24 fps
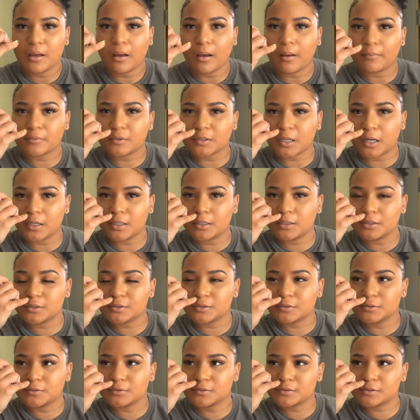I'm trying to
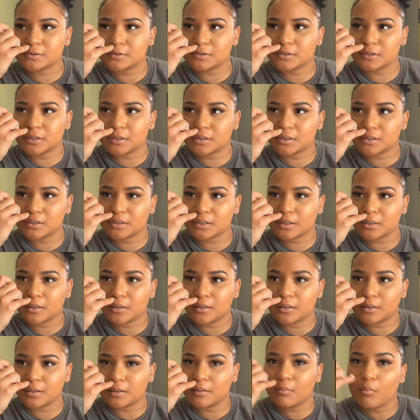introduce it
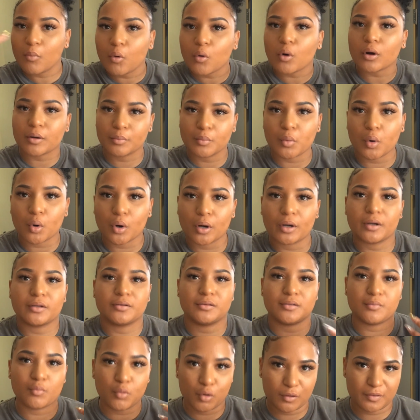more and more
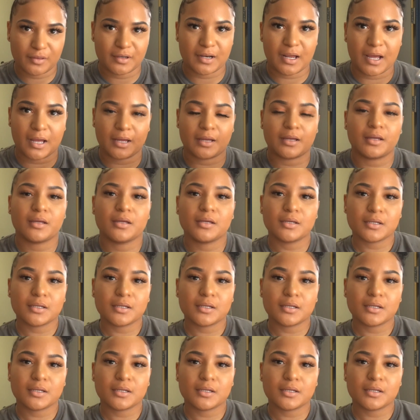the more that I